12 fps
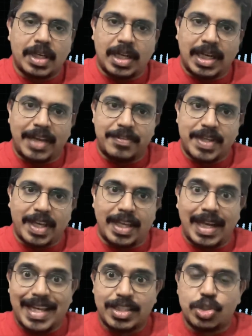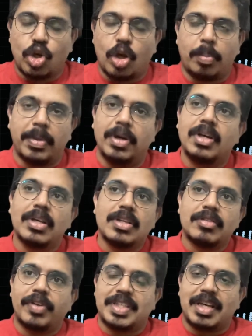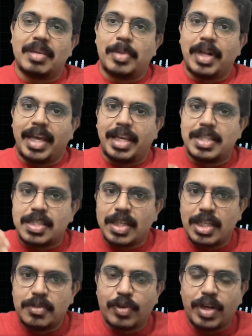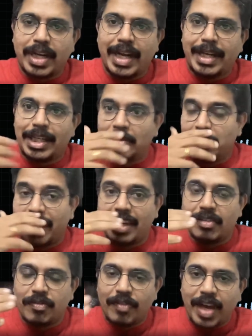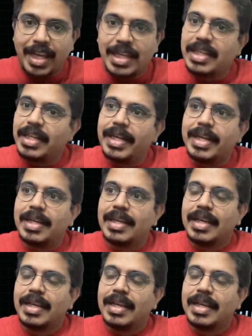life cycle as a shopper. For example, I can search for an item, I can find it,